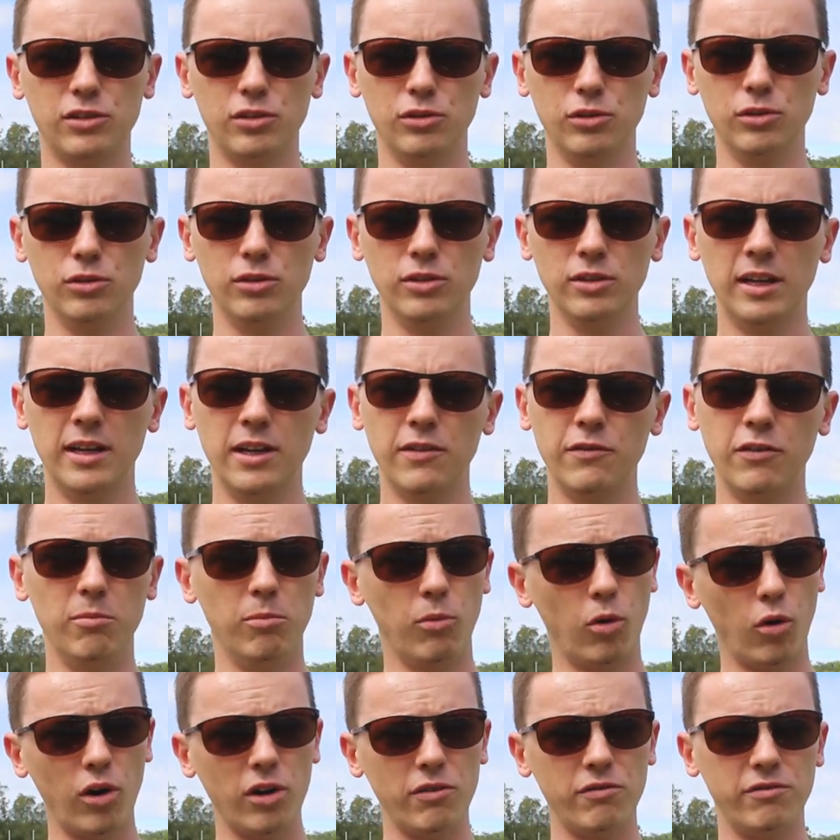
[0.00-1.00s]
tool for
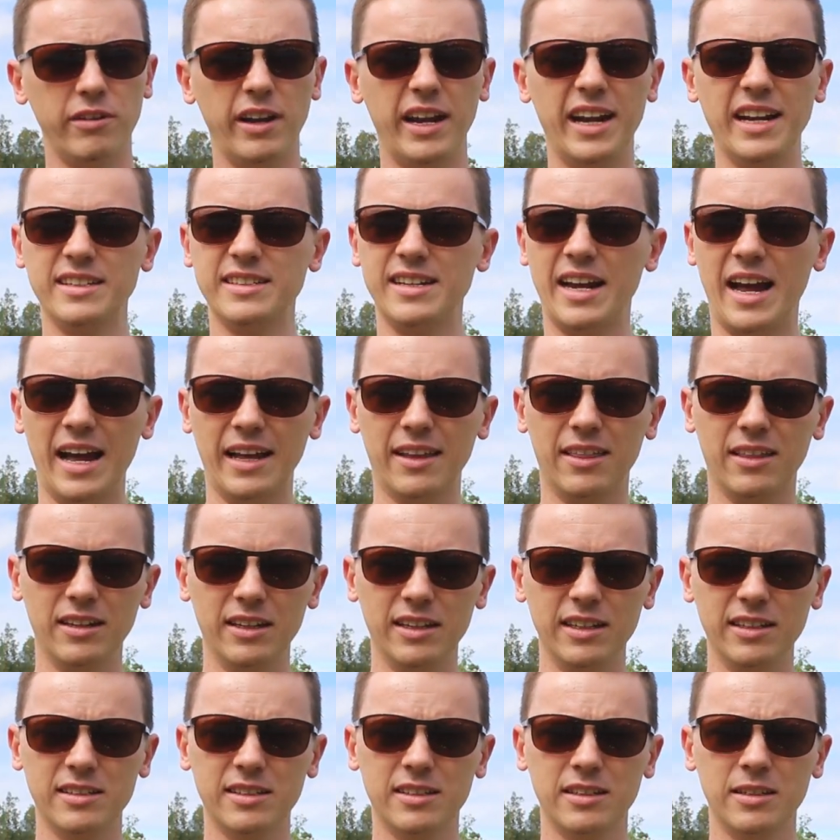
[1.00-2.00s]
more advanced
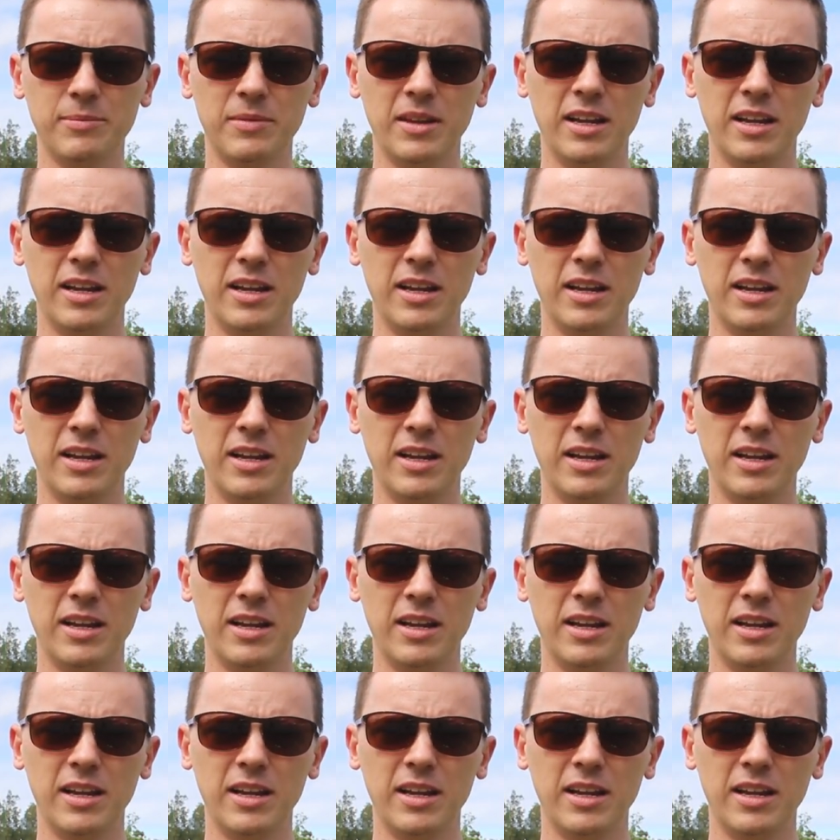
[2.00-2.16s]
athletes.